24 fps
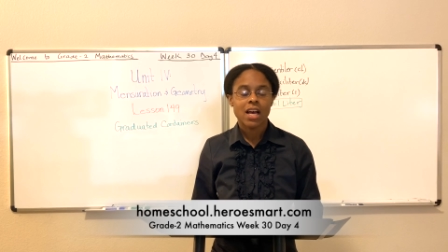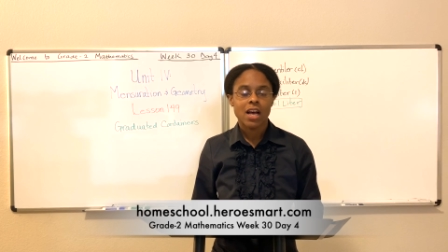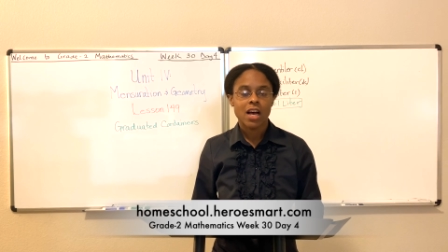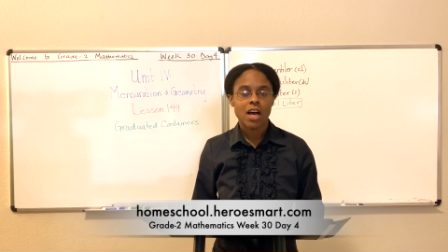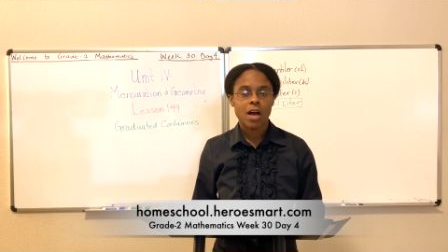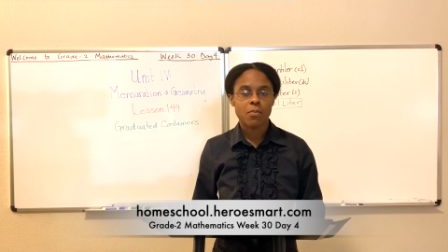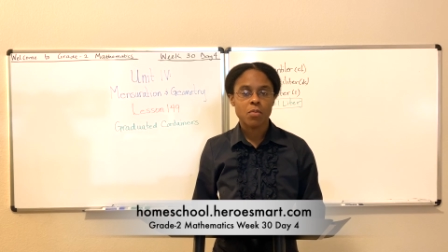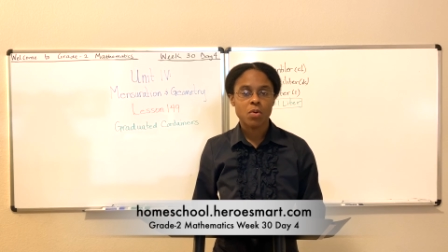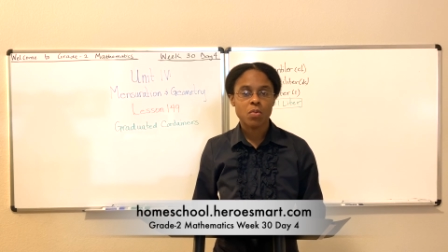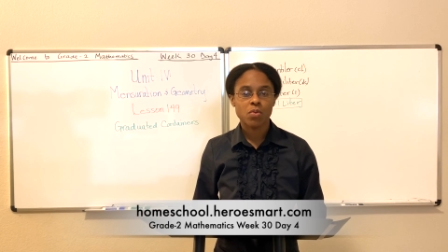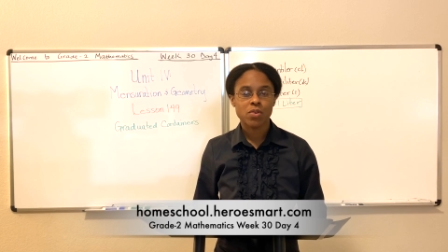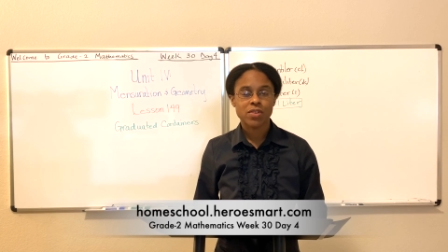
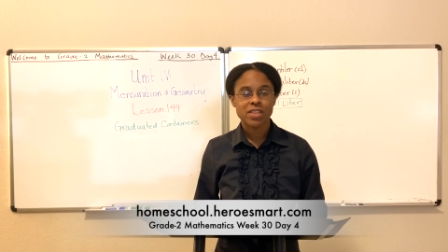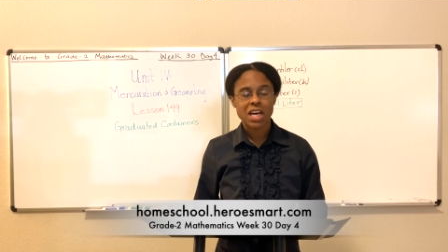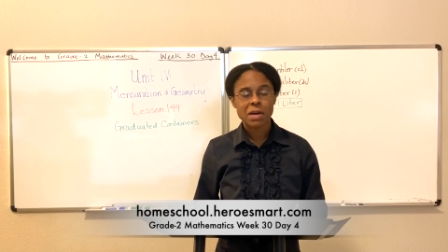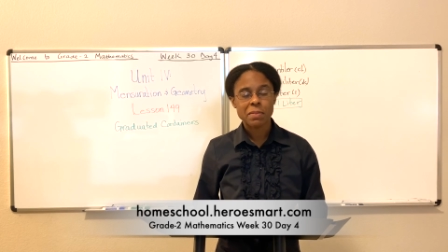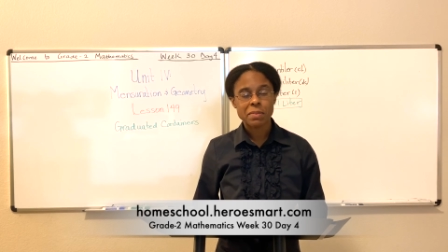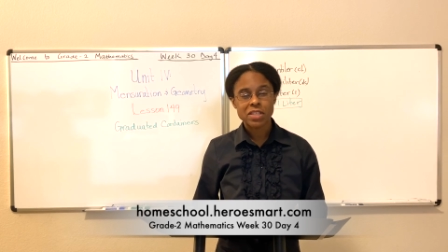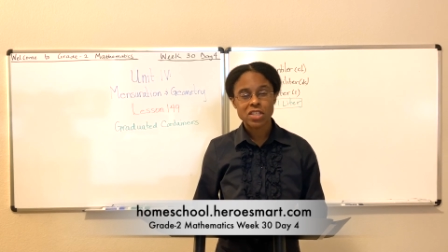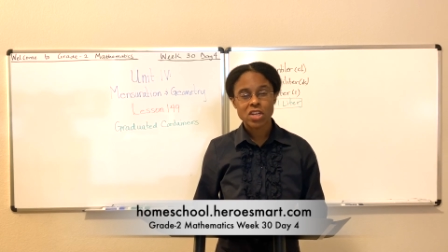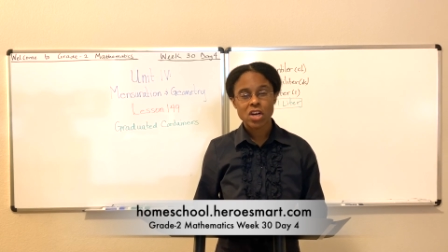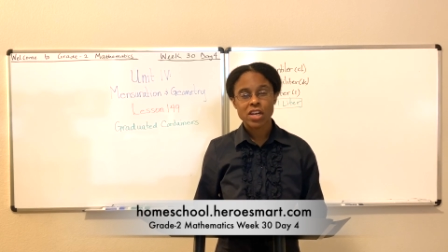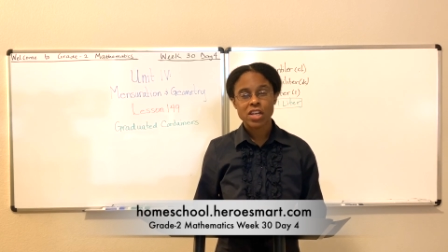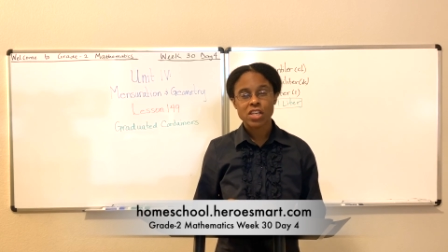Um, we will not
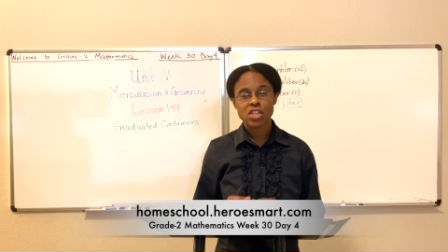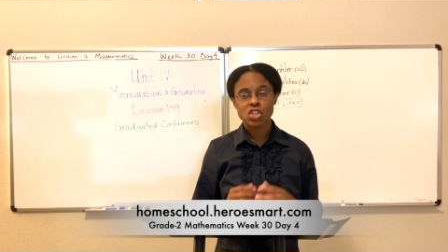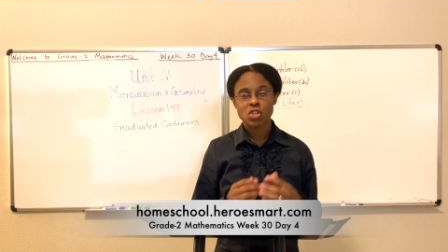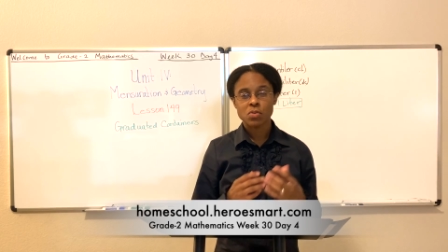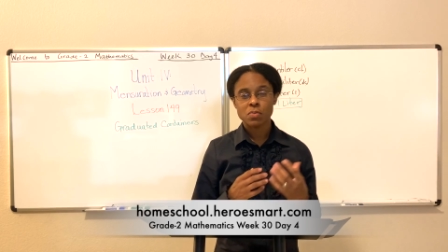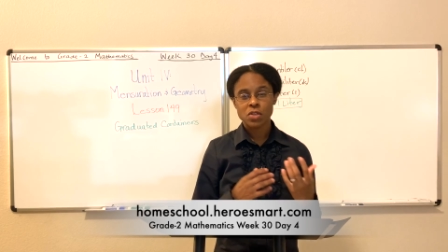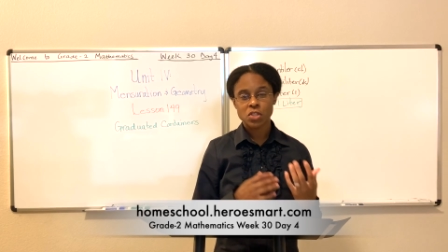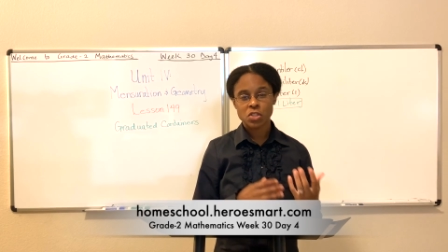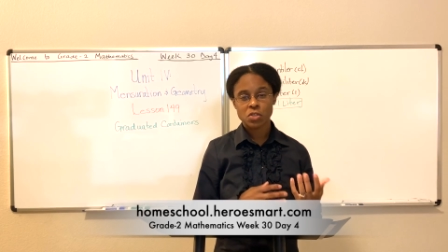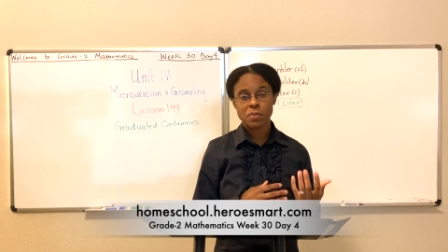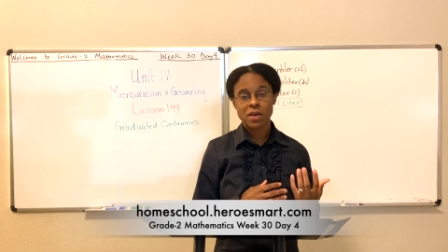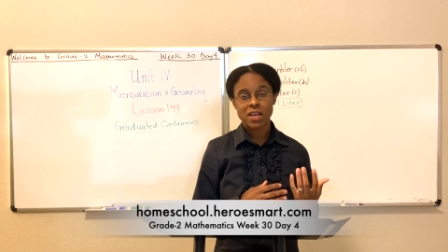be talking so
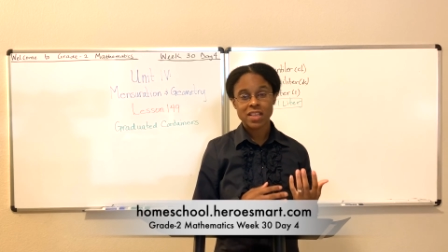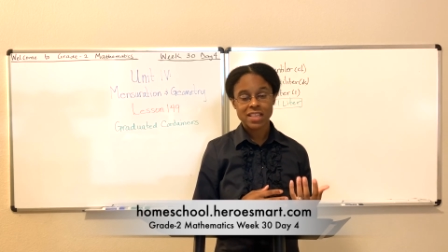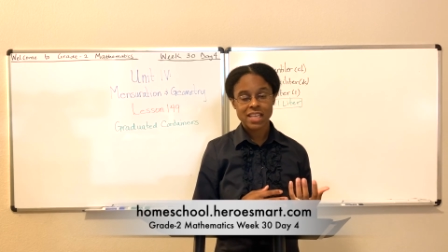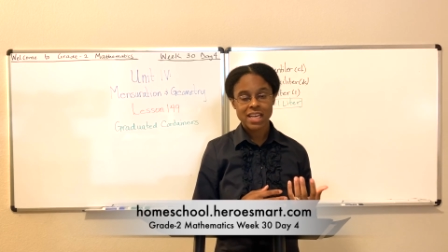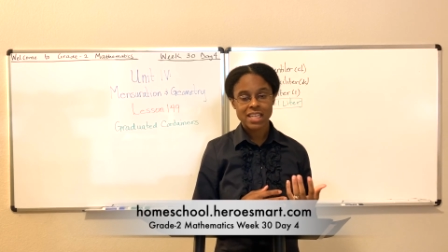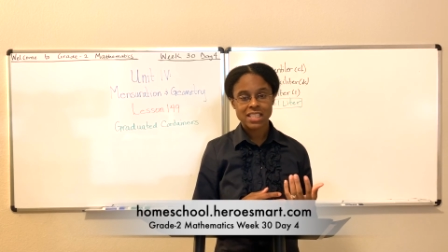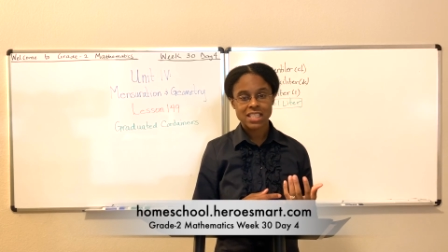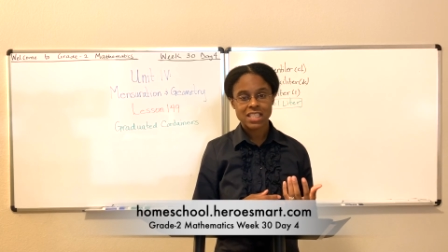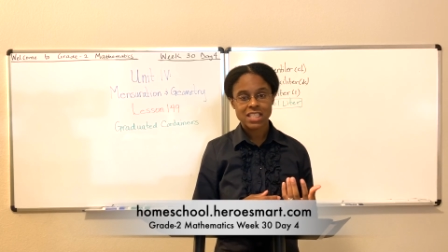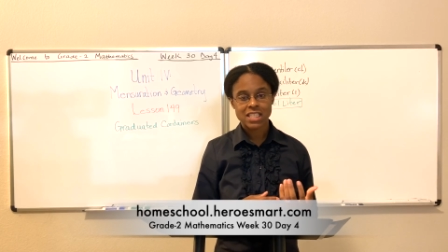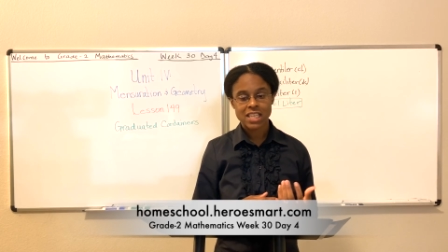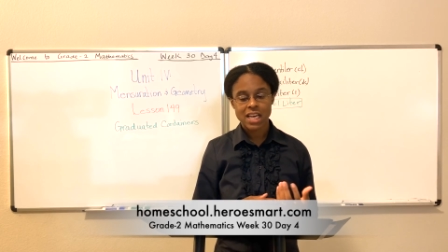much about
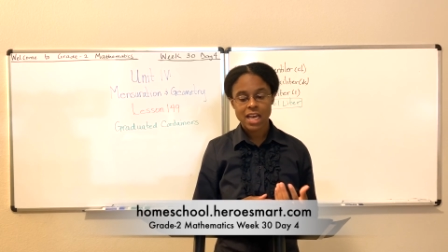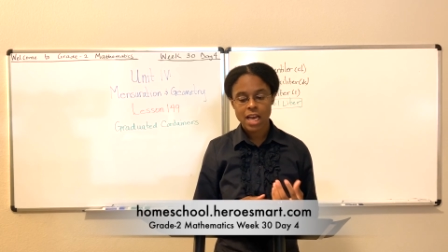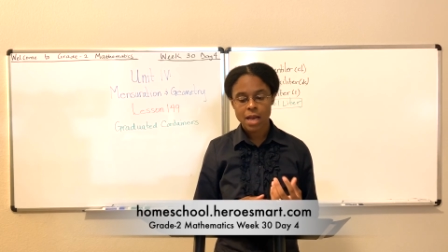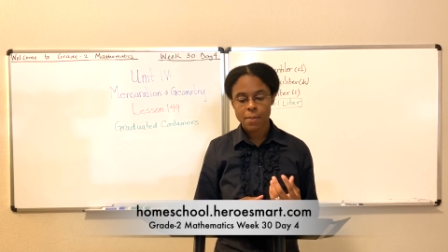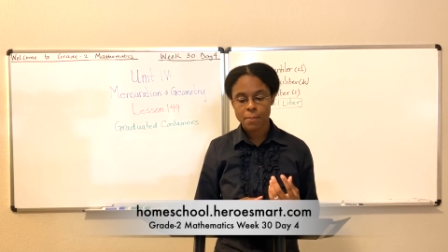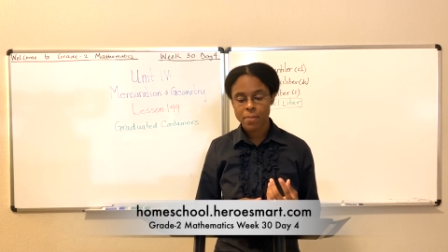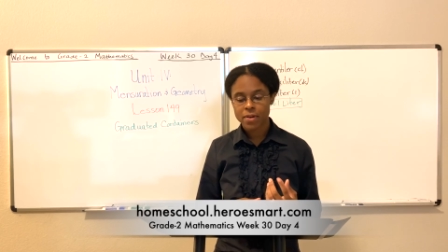that today,